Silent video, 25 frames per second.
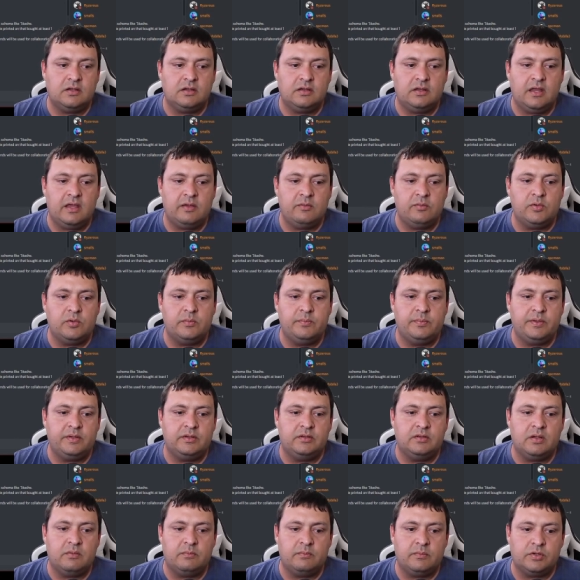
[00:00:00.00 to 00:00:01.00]
they will
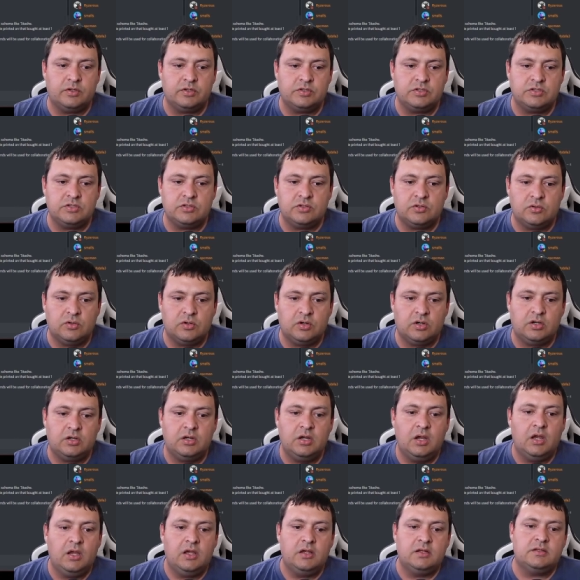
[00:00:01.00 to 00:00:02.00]
build a merch store
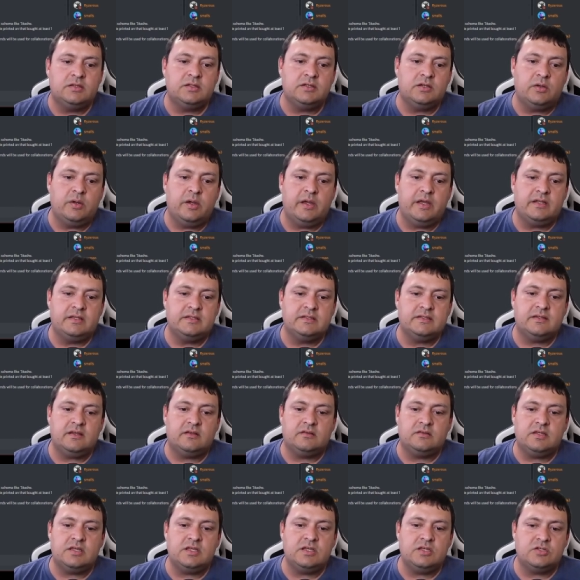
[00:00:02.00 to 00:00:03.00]
to go ahead and sell
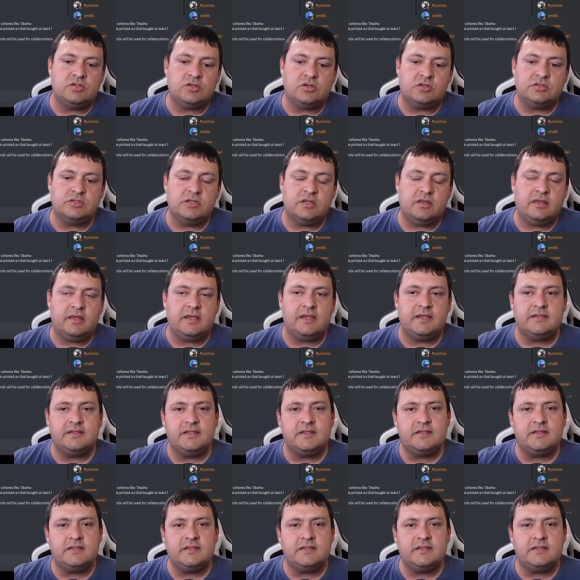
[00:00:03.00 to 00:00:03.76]
t-shirts and things.